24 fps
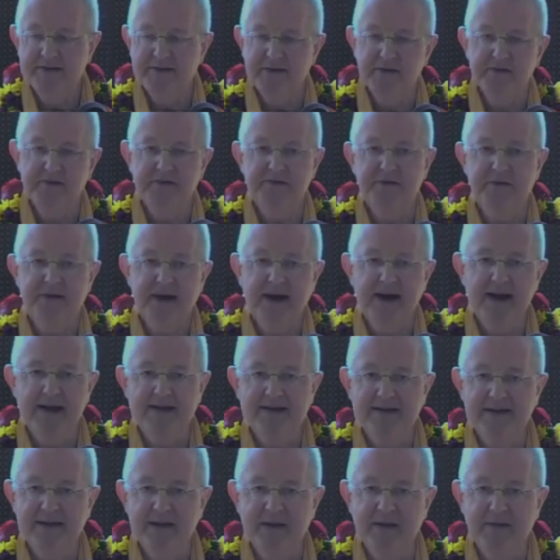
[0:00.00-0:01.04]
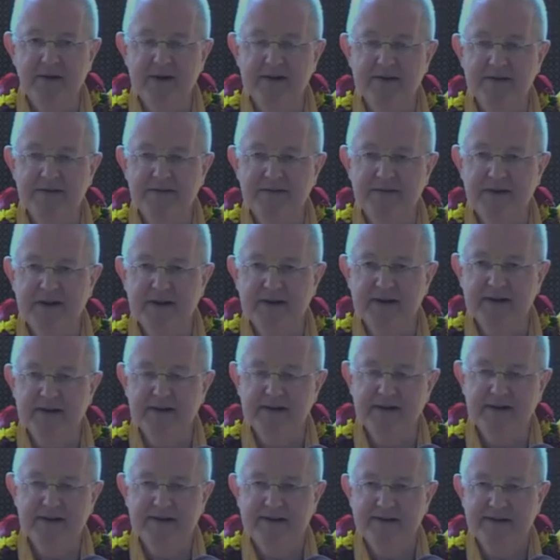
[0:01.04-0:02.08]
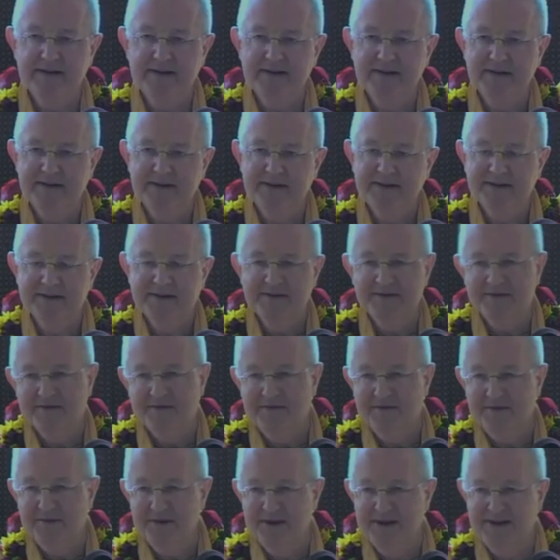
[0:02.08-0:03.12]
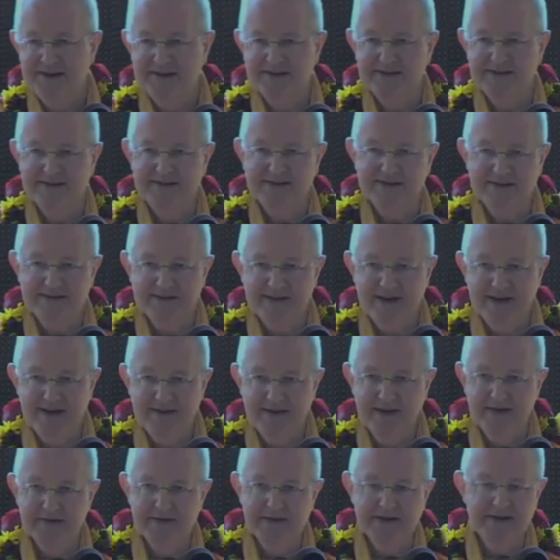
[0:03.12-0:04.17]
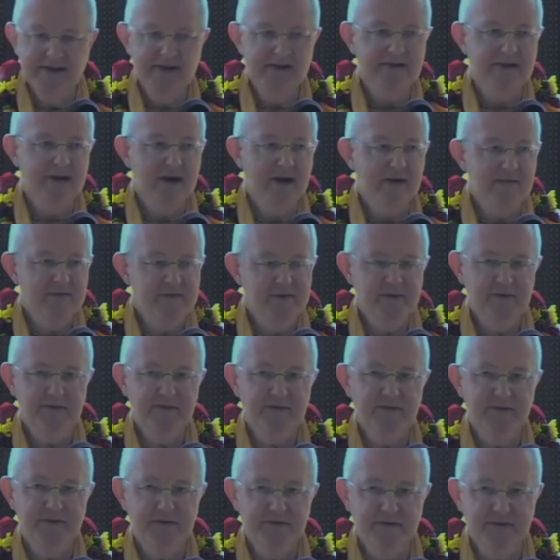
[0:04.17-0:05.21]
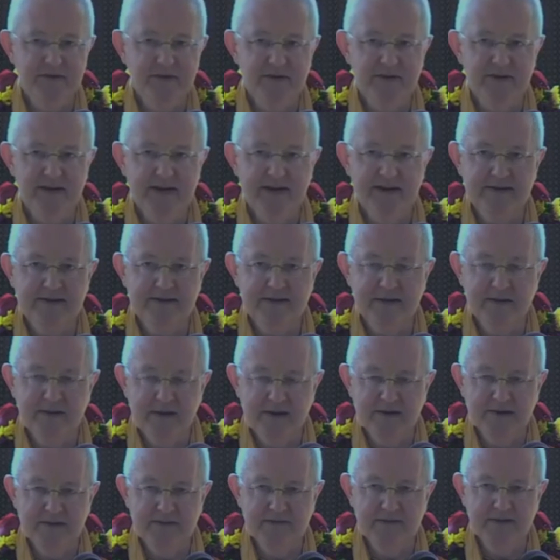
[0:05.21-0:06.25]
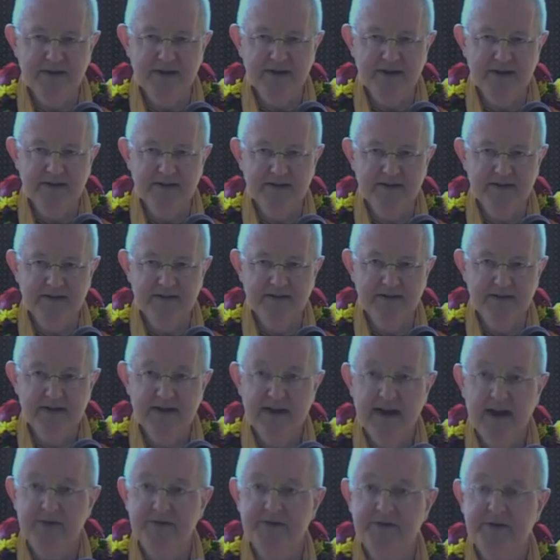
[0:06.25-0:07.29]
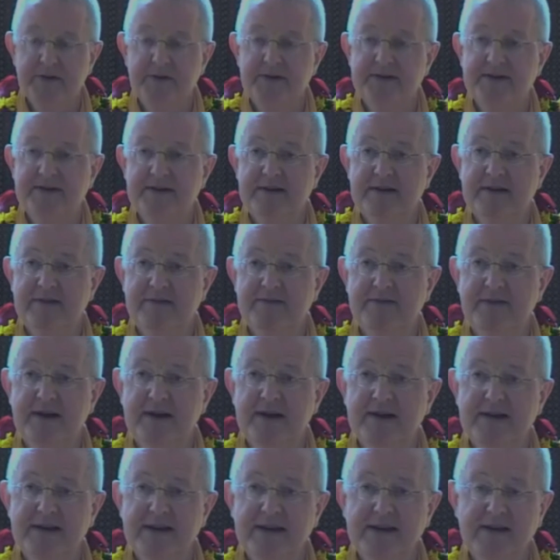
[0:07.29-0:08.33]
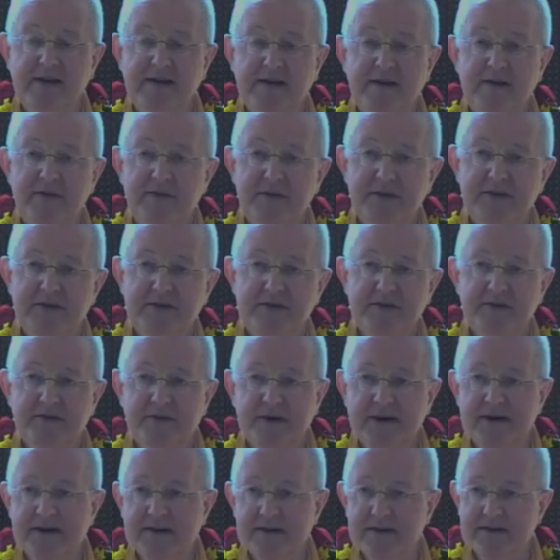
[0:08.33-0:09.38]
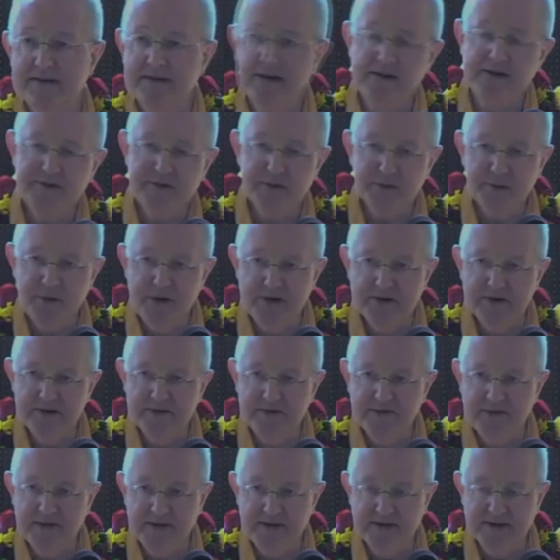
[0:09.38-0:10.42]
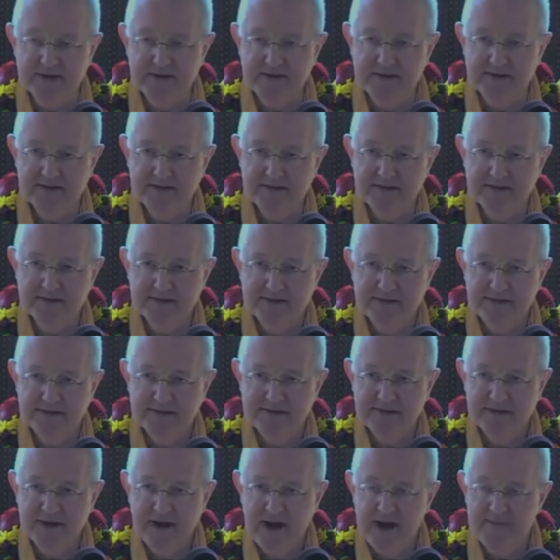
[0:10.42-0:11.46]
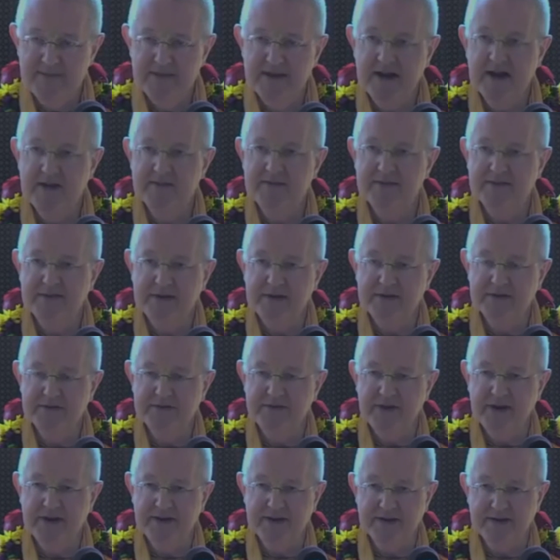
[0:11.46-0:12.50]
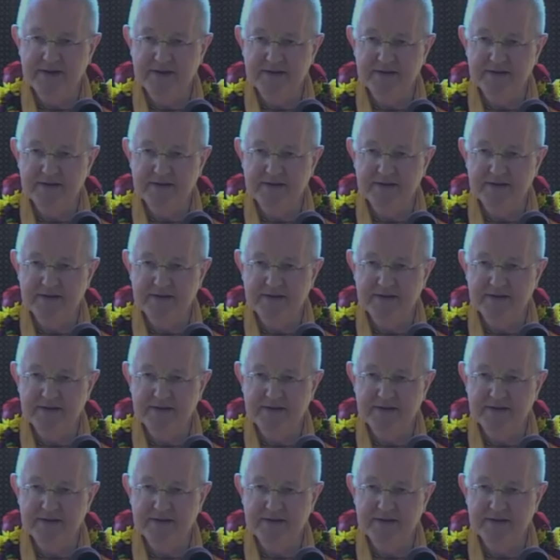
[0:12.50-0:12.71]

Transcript: who are actually qualified. Well, I'm a little uncomfortable with those that are actually qualified. And so I start finding reasons why they're not so qualified. I become a fault finder.